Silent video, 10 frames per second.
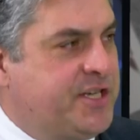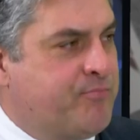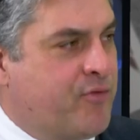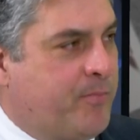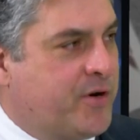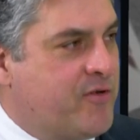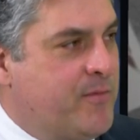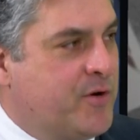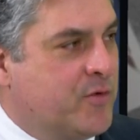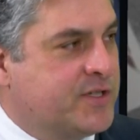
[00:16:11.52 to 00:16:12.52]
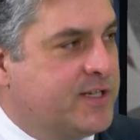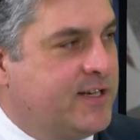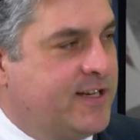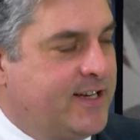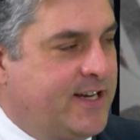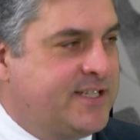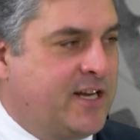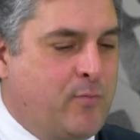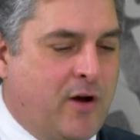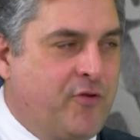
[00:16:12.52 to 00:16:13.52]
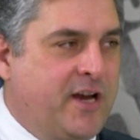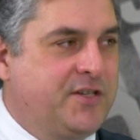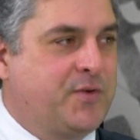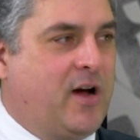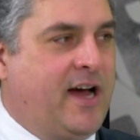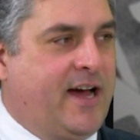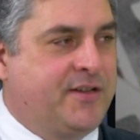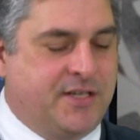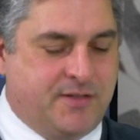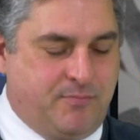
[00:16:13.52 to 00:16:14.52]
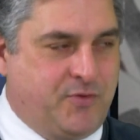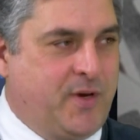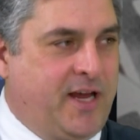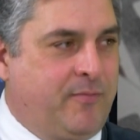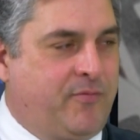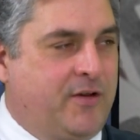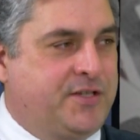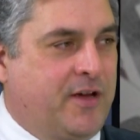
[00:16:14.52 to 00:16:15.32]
proper criminals instead of wandering into our houses, tweeting photos.